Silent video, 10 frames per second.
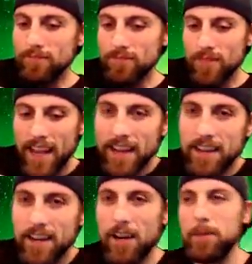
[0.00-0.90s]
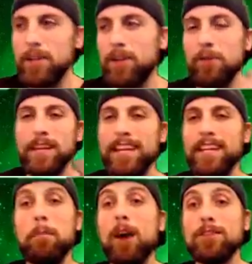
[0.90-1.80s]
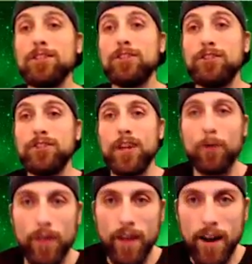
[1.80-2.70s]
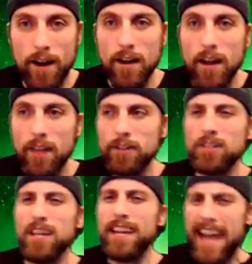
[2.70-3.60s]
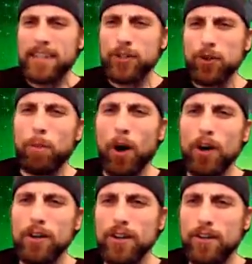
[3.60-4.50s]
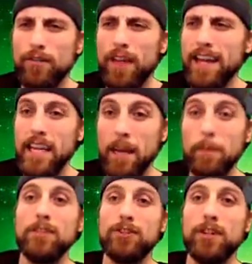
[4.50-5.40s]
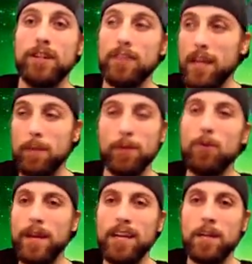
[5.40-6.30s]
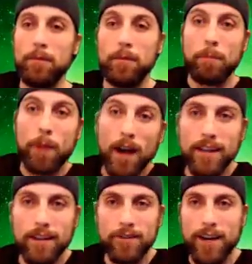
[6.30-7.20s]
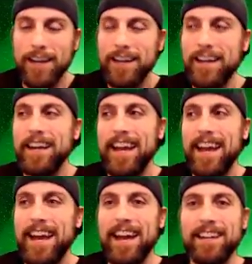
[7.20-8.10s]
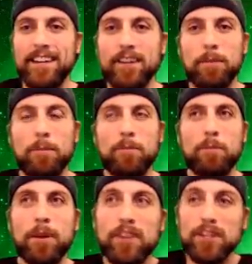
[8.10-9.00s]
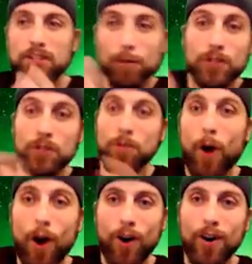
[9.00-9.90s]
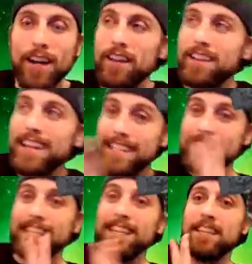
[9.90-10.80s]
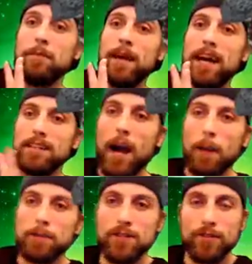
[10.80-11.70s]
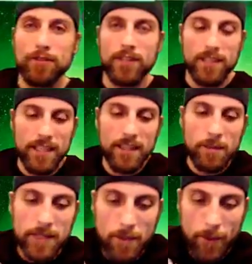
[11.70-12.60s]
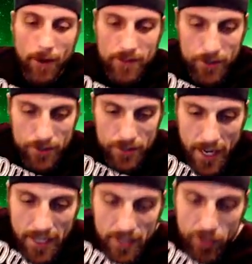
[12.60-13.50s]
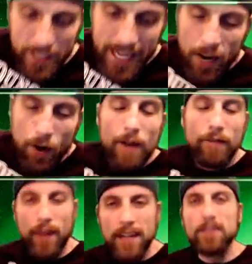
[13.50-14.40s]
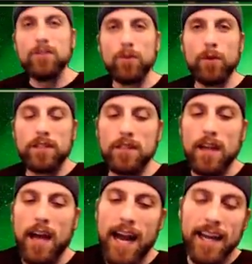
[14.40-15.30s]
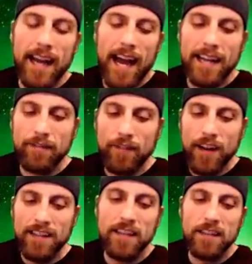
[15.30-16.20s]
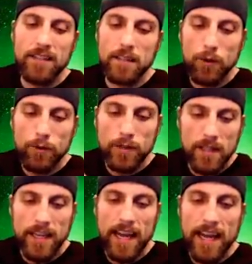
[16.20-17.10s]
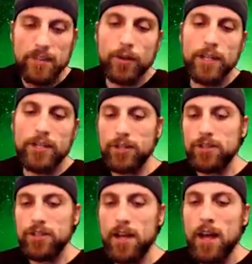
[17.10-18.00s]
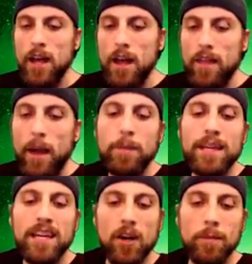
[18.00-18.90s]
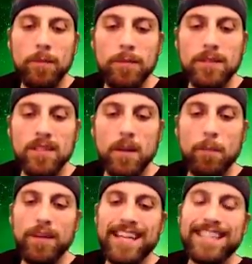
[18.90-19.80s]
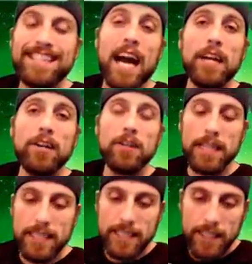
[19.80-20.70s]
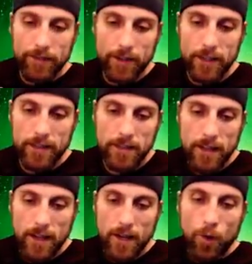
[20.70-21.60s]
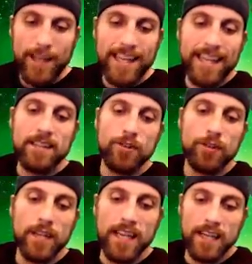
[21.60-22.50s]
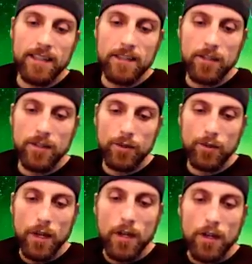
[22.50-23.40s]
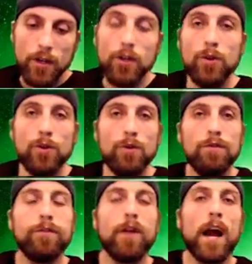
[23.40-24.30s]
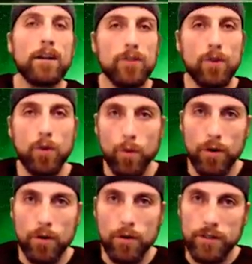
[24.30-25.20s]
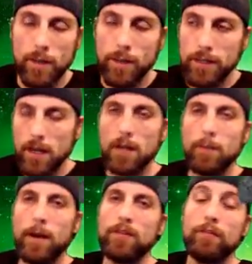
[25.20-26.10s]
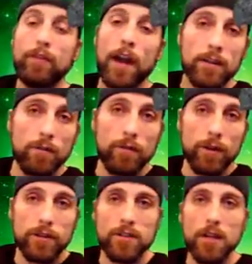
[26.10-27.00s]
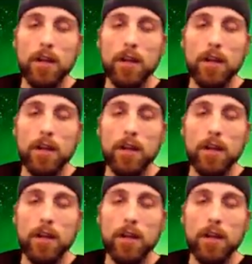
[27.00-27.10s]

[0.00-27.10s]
And, um, you know, any monsters that were there, they're just a natural part of that chemistry, of the chemical makeup of the body, right? And, but they're so small that they see them as obstacles. They see them as the monsters. So anyhow, Fantazoids. I, I define this loosely as creatures that become something entirely different when entering into new fractal worlds. And I'm going to talk about the fractalverse